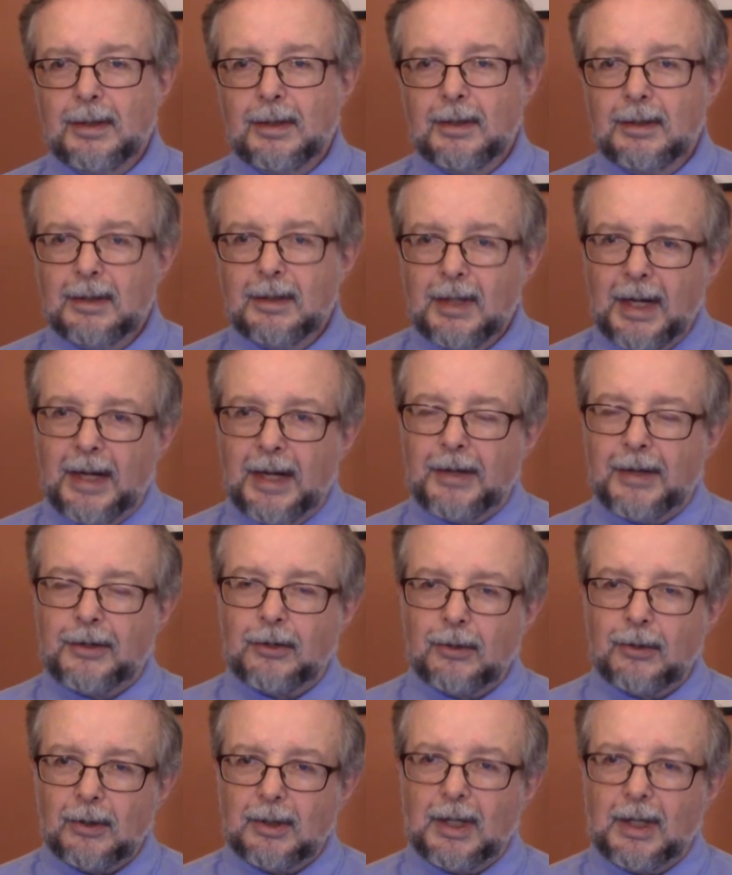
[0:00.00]
and
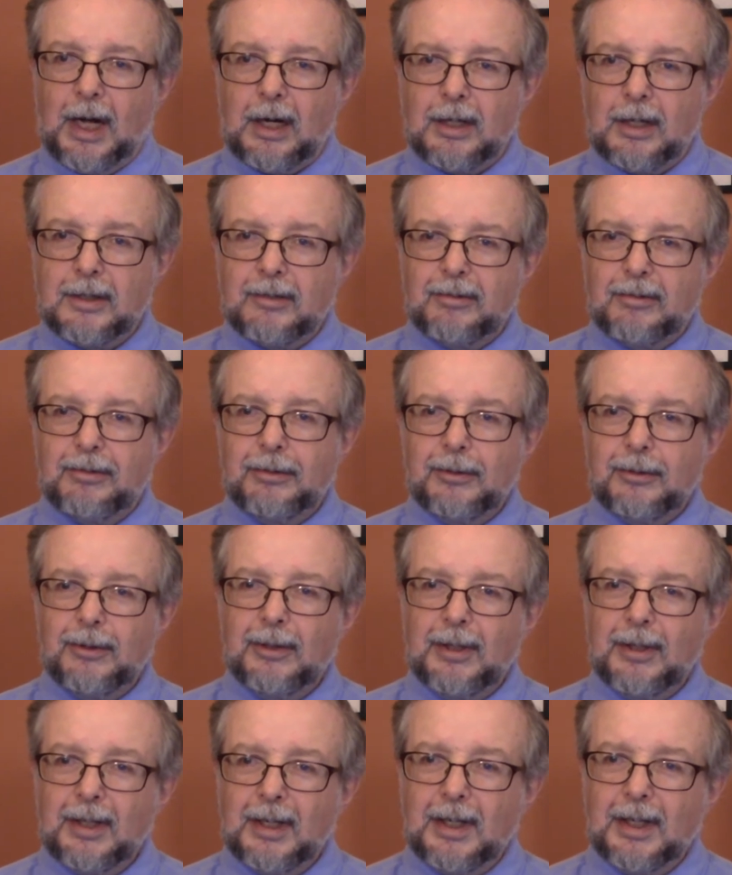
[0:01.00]
to love
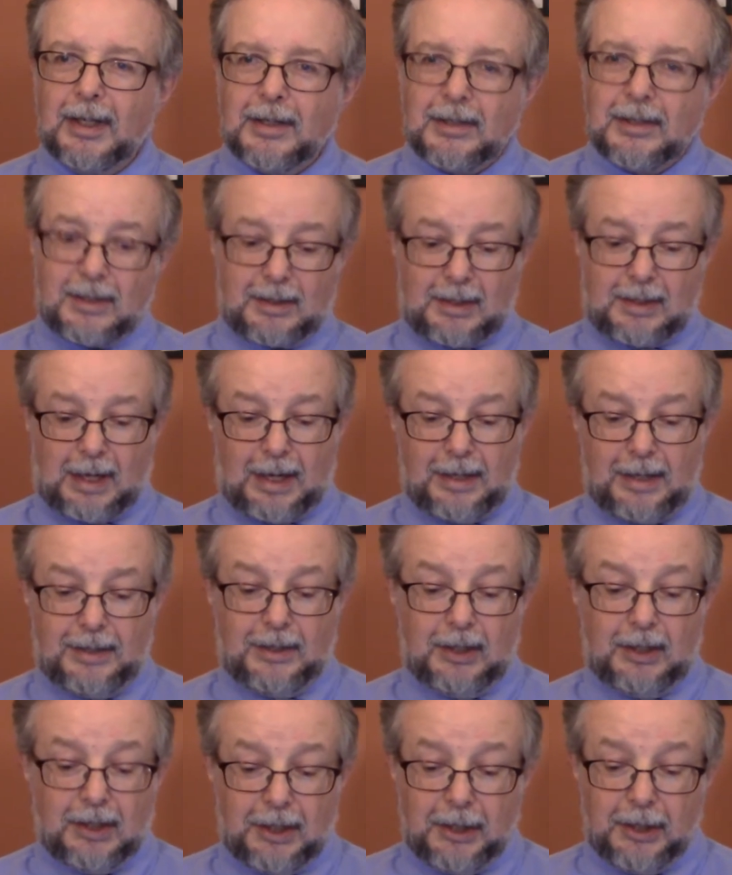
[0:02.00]
instead. To
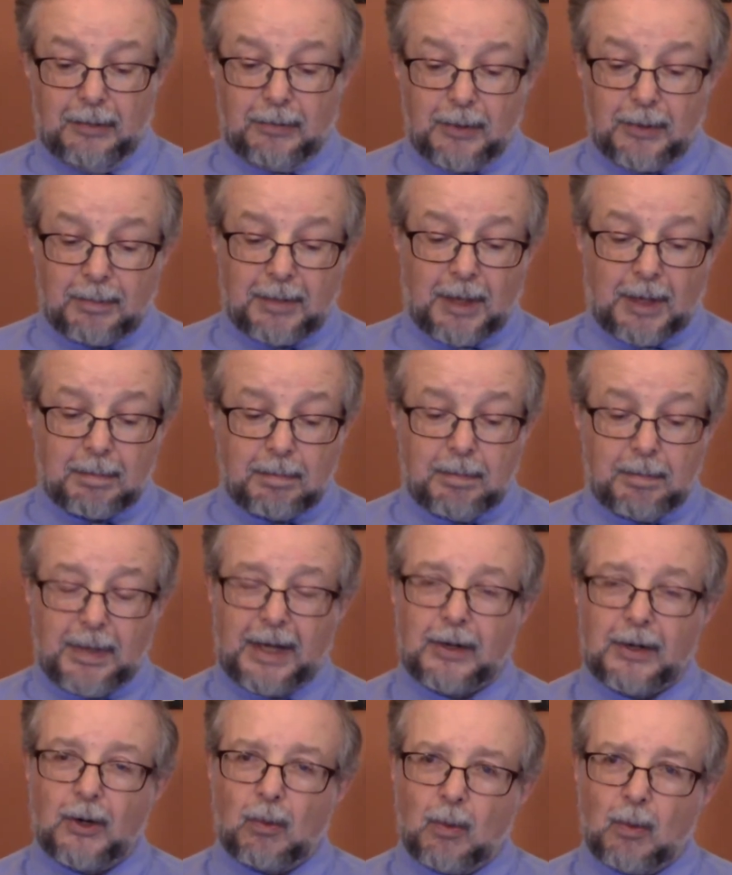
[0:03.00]
give them a
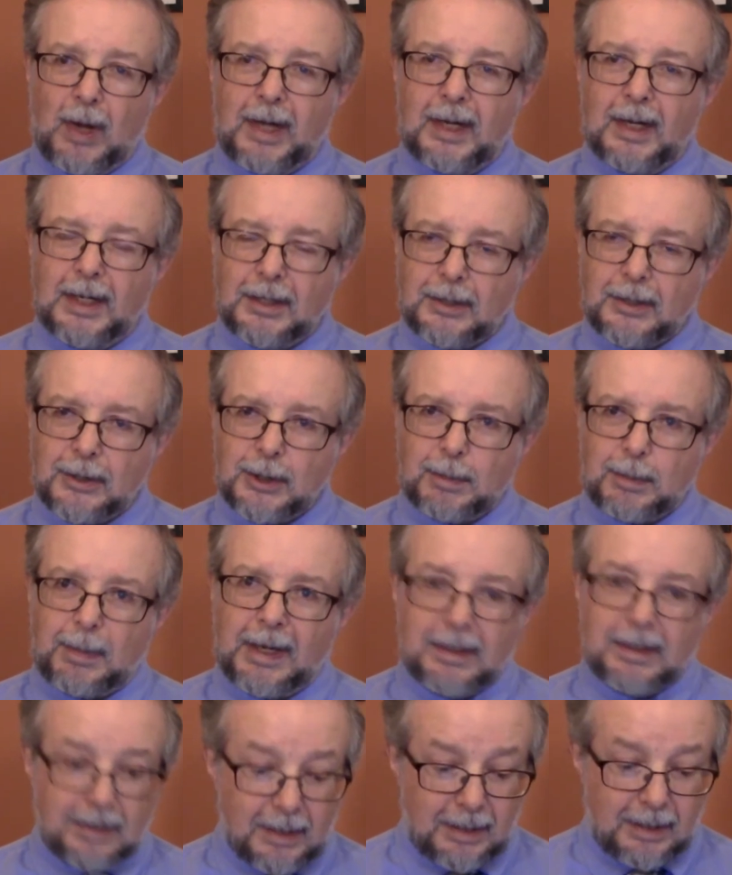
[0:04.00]
better way to
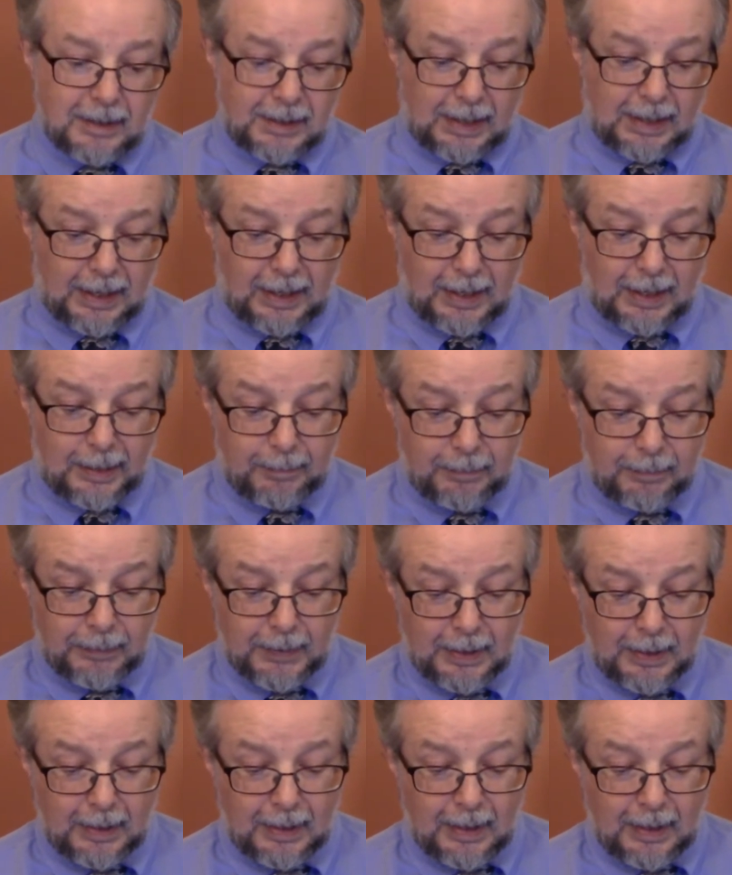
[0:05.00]
spend their time.
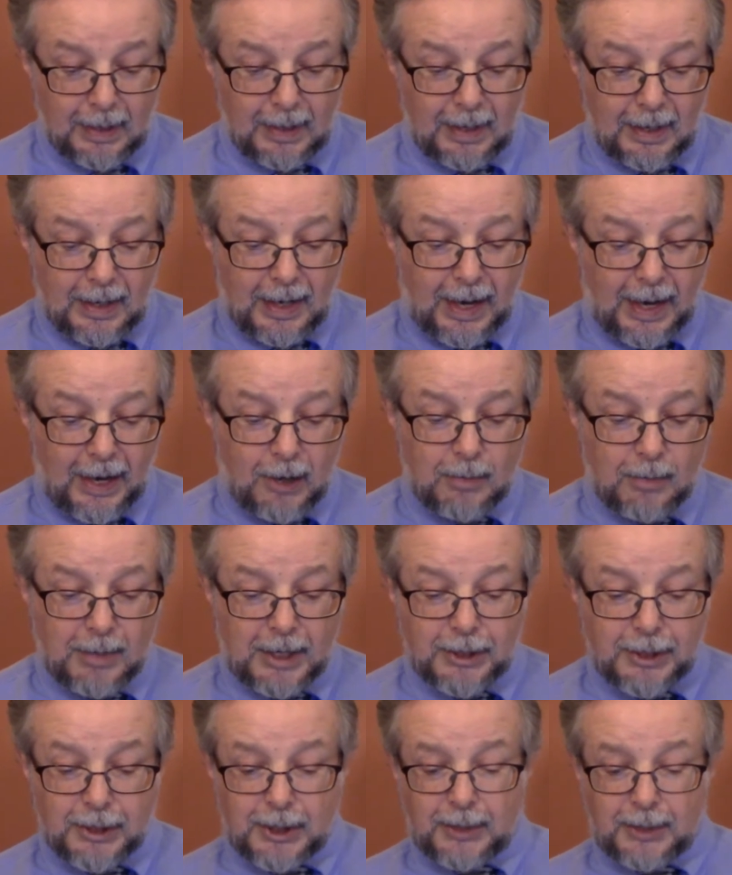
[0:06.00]
How
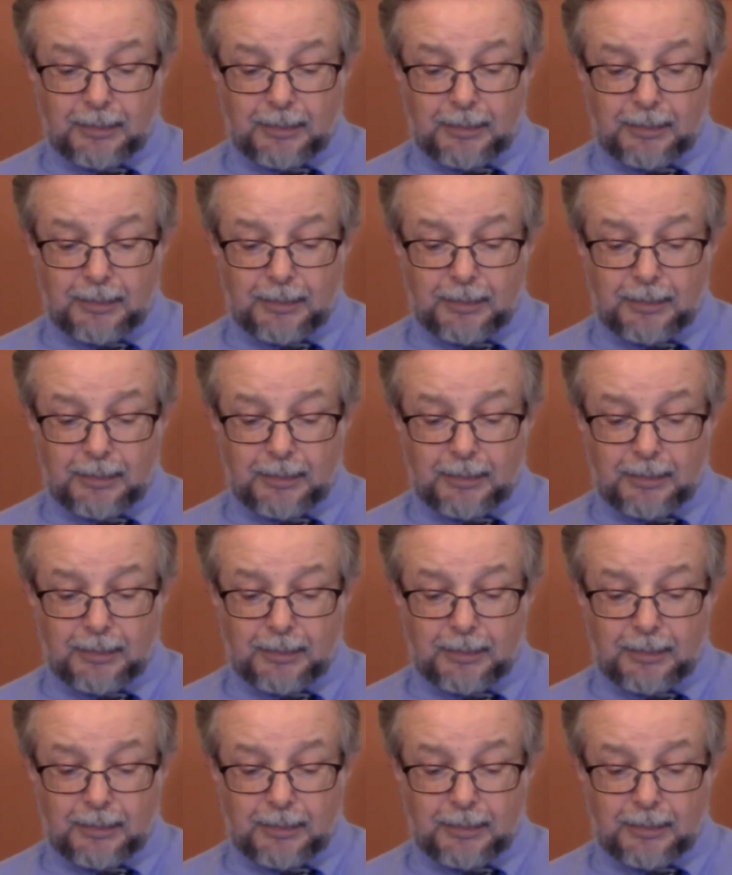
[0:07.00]
much